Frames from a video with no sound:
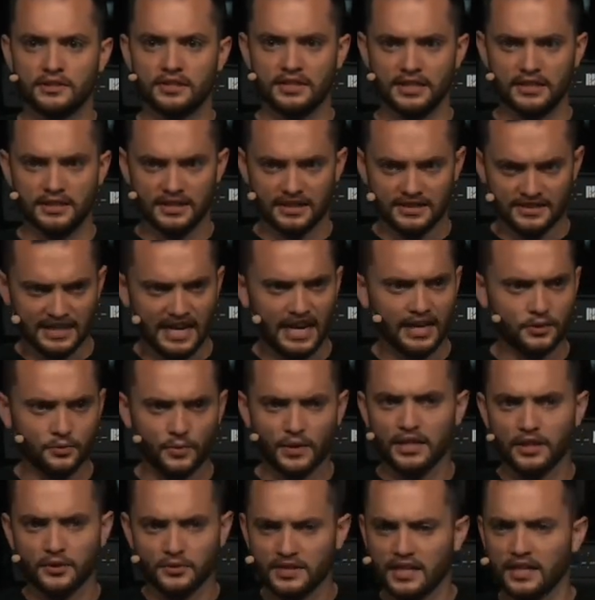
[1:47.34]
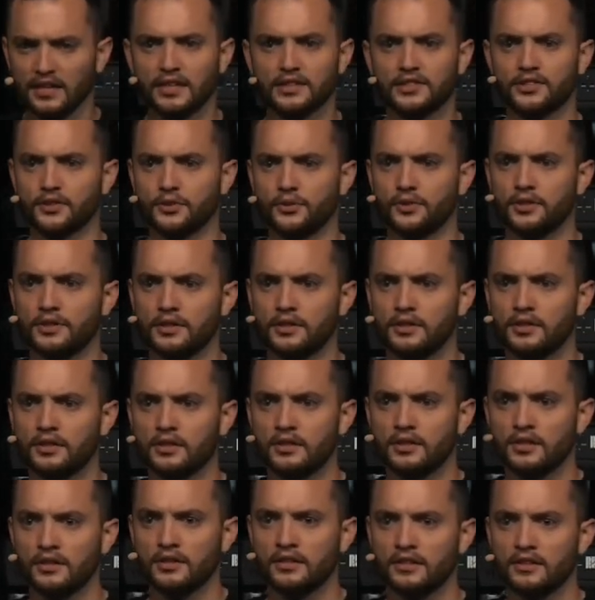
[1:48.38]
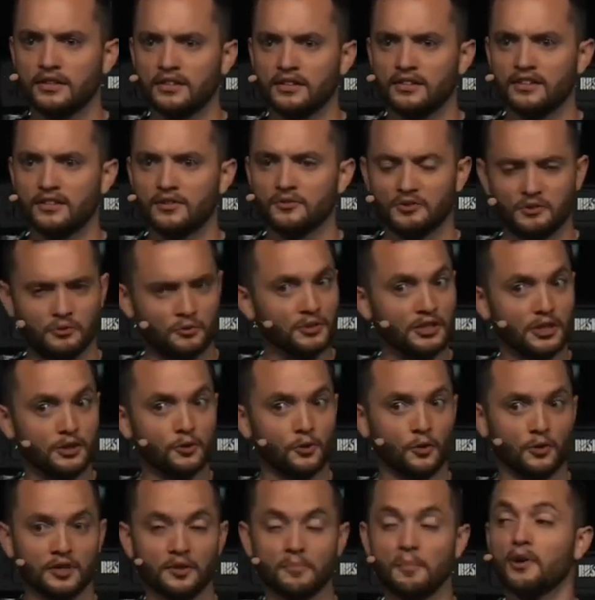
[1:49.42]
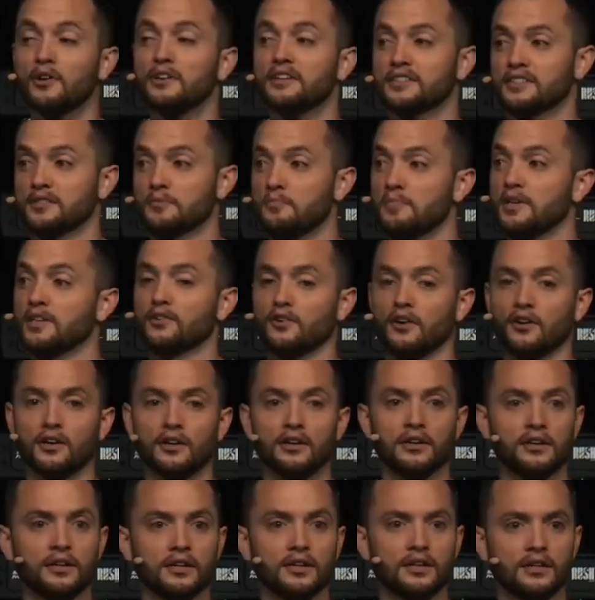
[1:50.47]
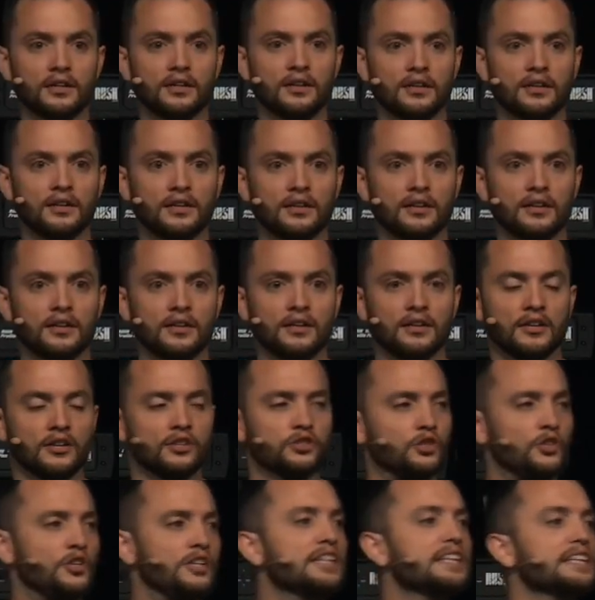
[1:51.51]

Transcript: the exact way you tell it to. Which is really cool. The market's a mirror. So you